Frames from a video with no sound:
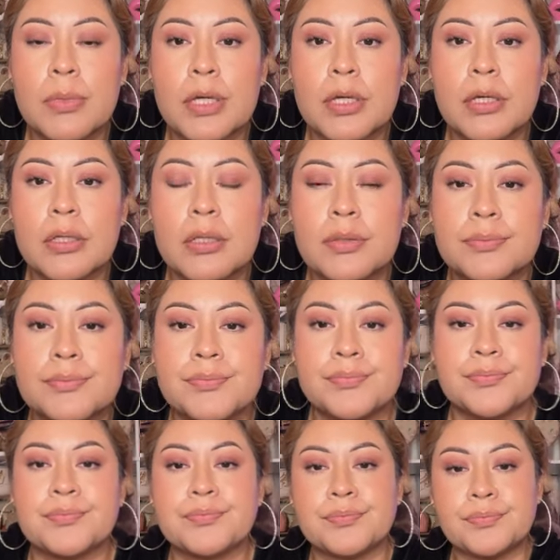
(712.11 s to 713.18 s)
mad
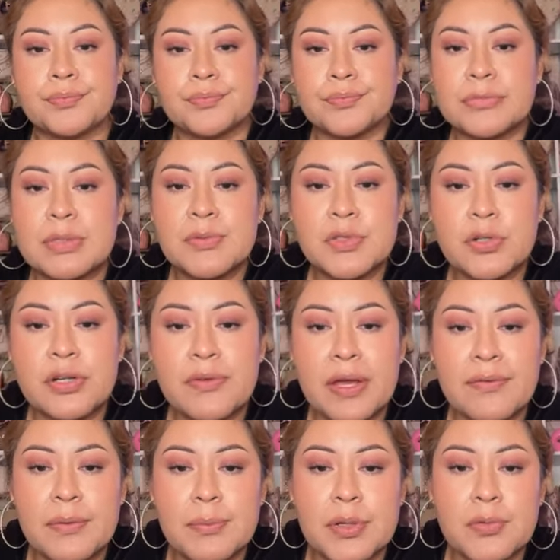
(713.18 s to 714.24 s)
i'm sorry if i
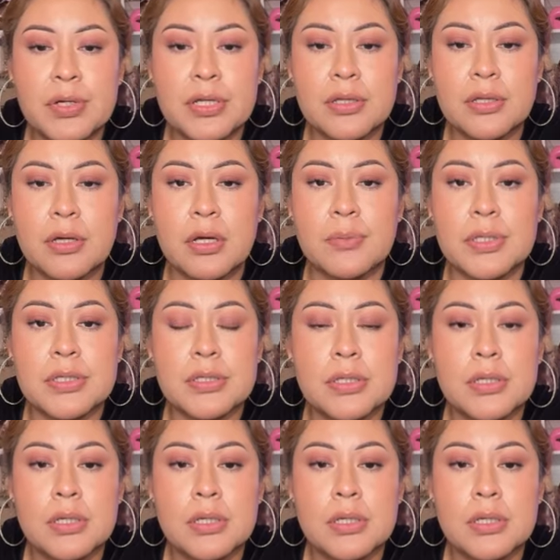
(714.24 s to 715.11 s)
haven't been reading the comments